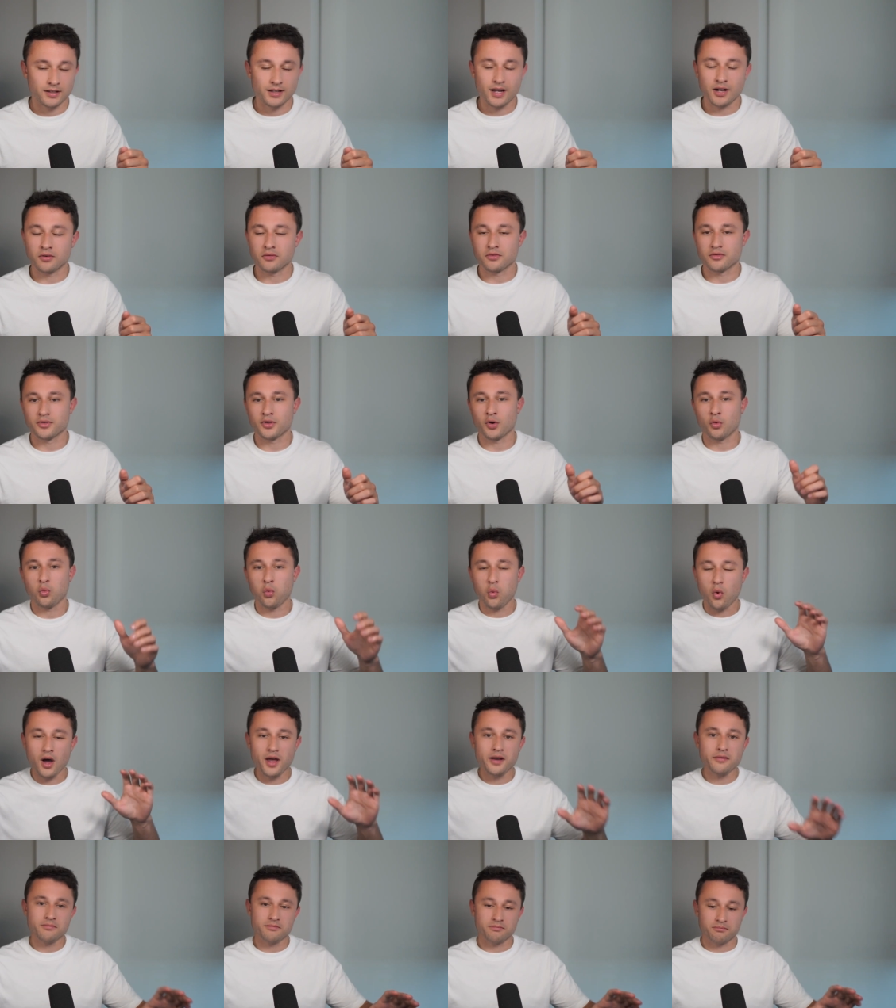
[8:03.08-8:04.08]
Now, the
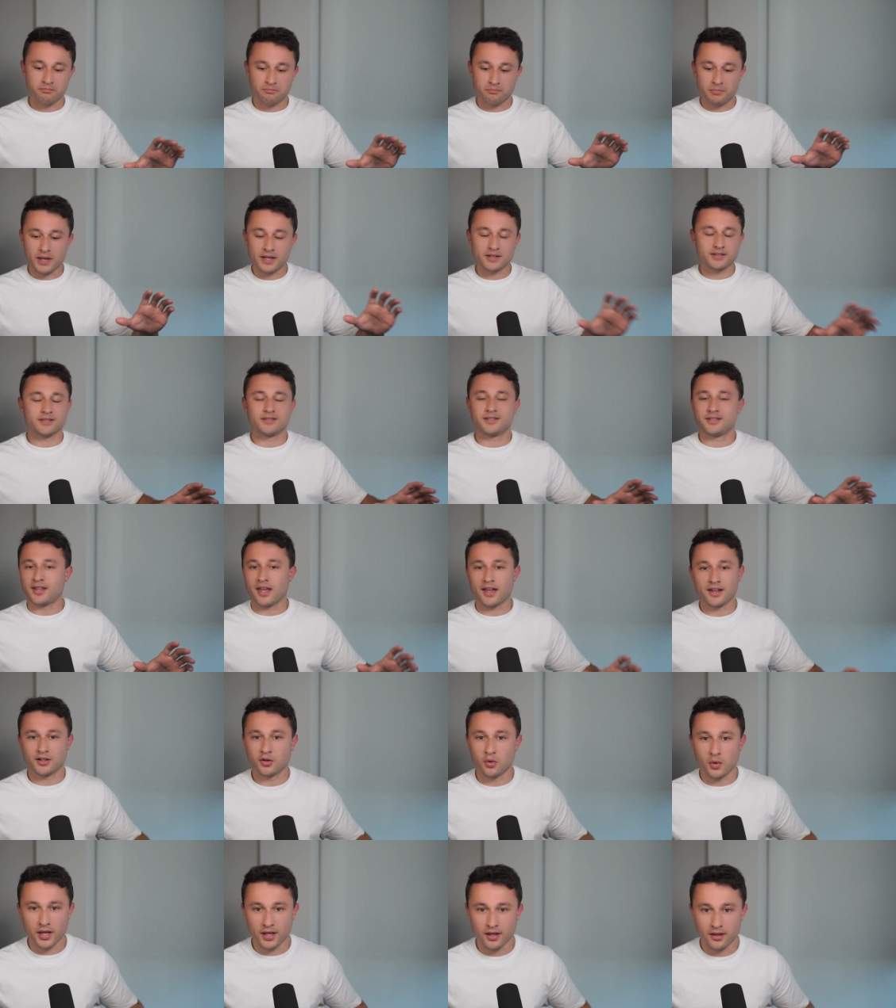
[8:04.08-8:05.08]
one big
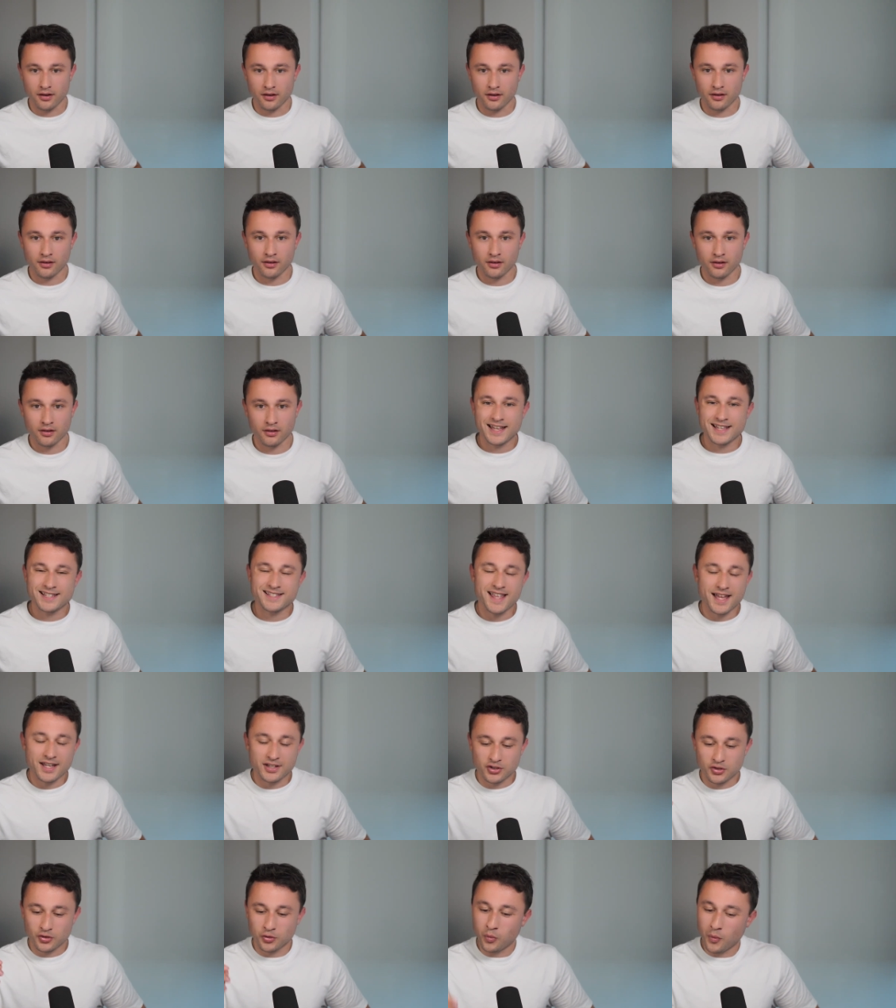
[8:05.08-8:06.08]
takeaway here is
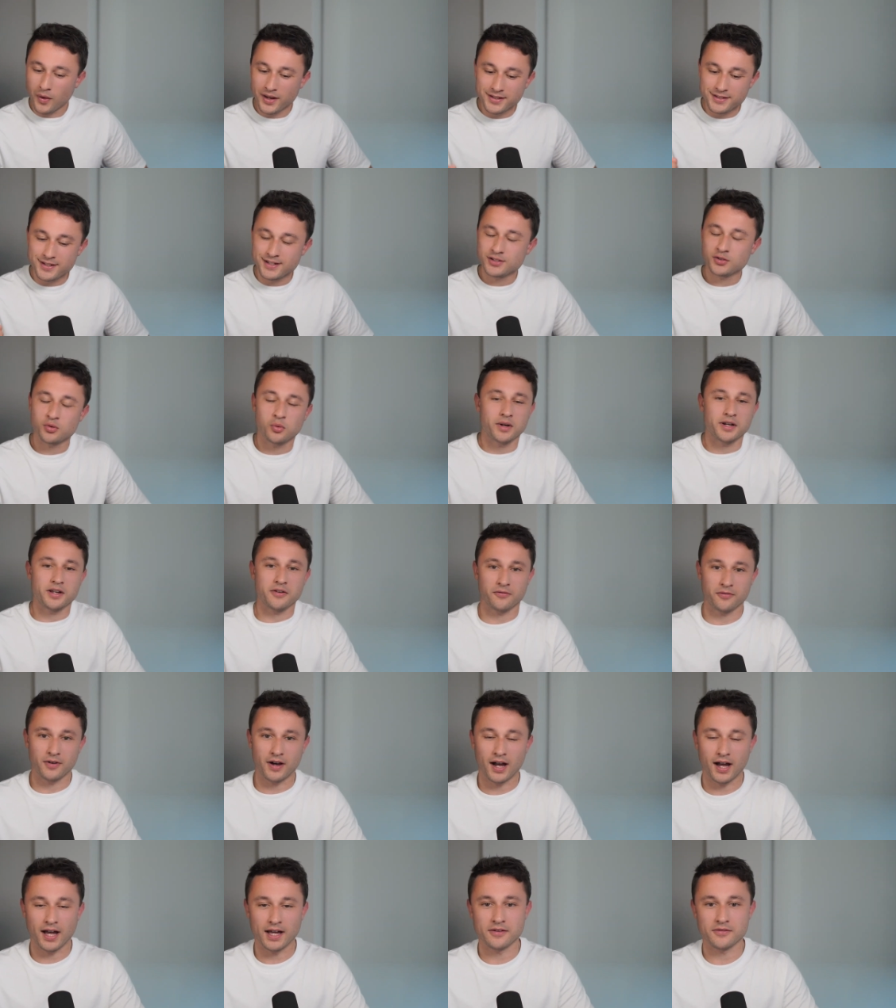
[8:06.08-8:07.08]
that
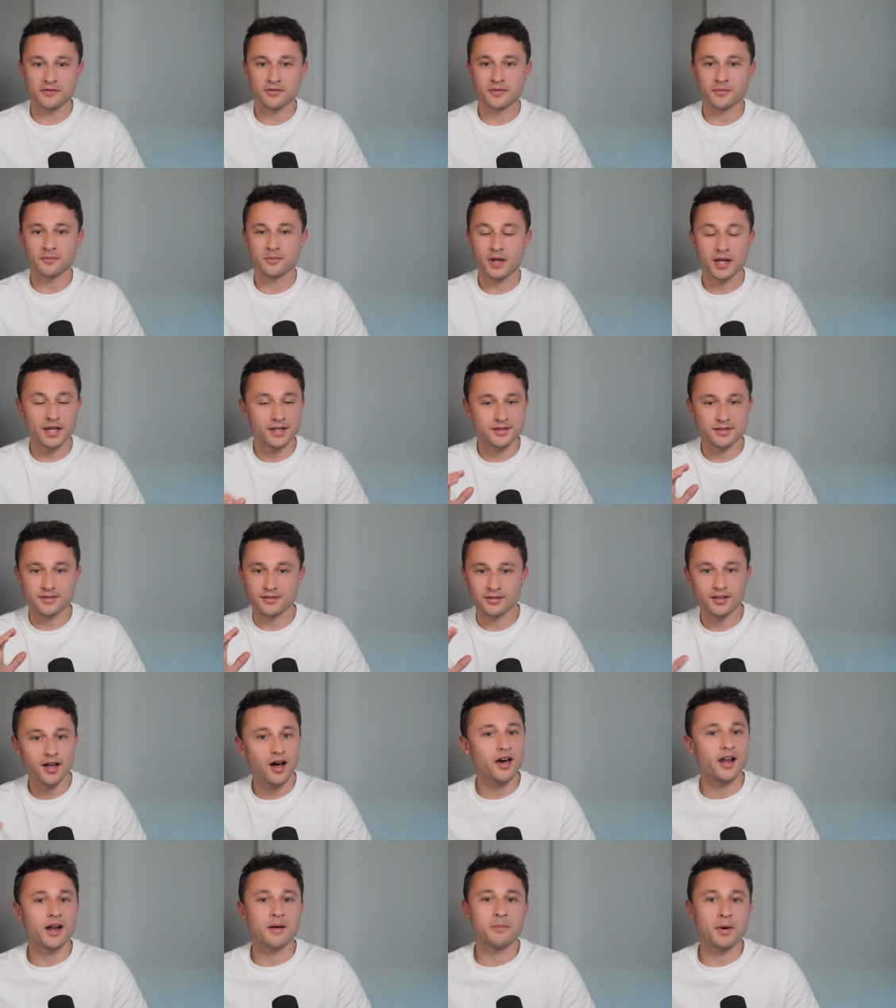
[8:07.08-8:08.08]
2025 is
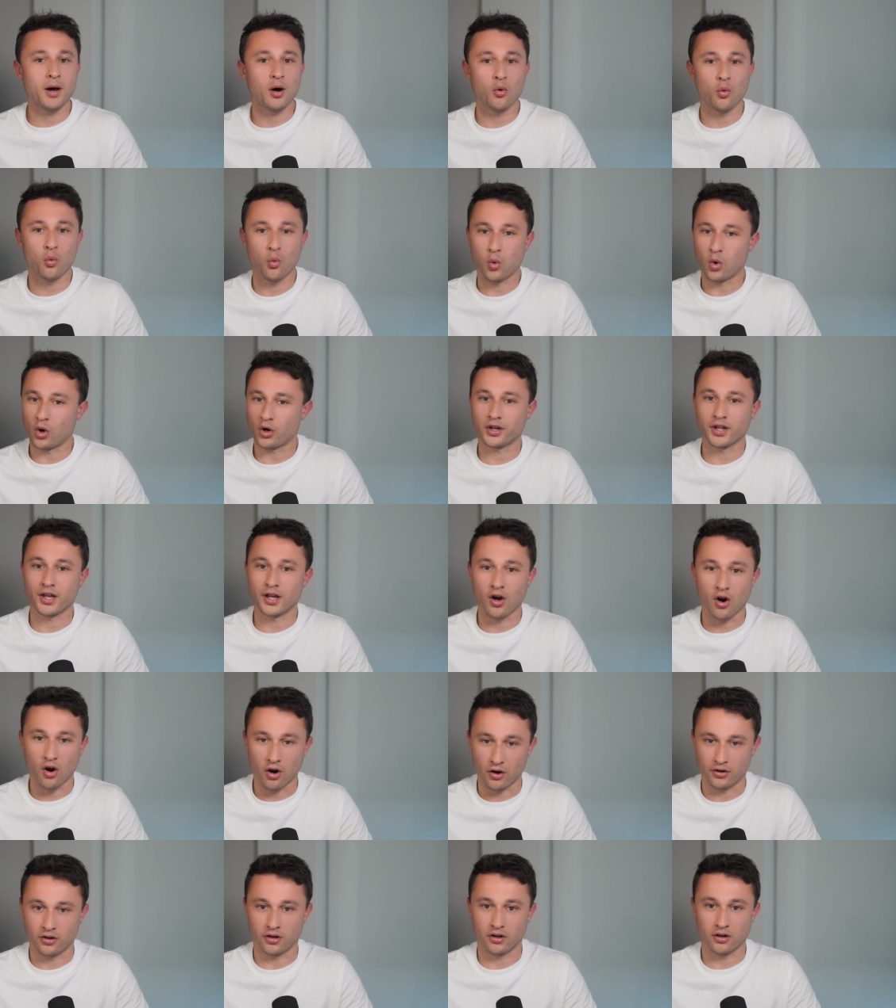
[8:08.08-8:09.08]
not about working
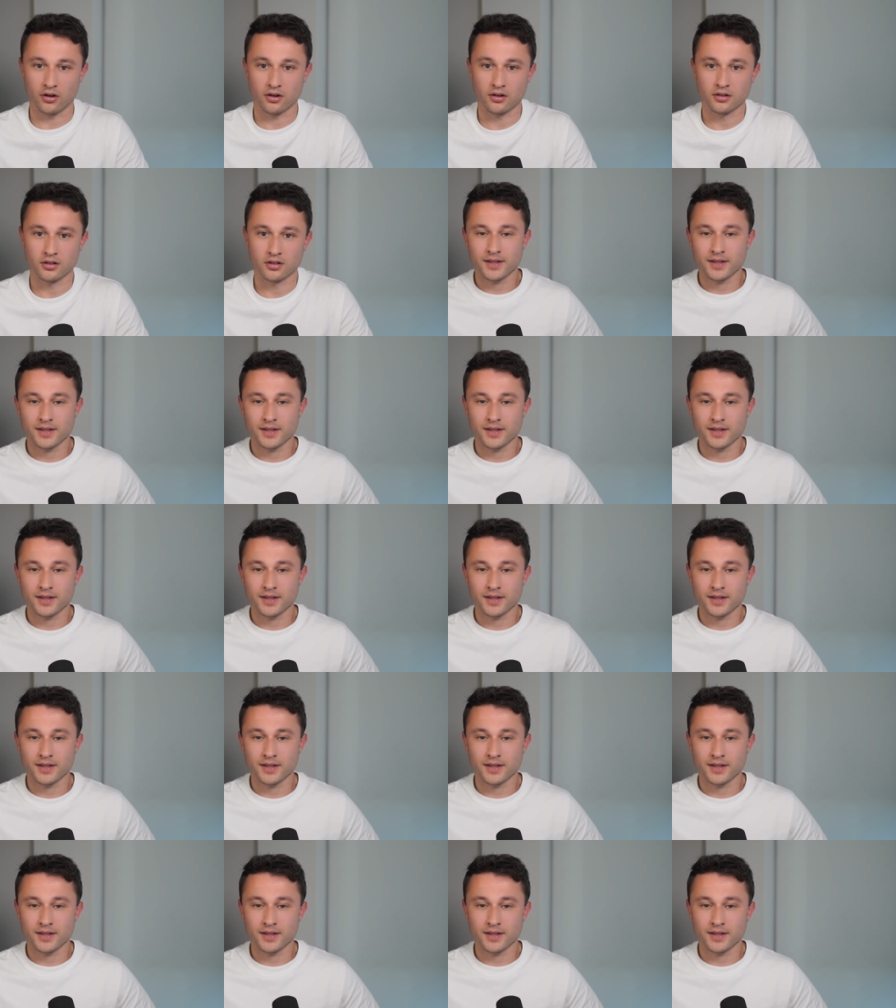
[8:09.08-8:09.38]
harder.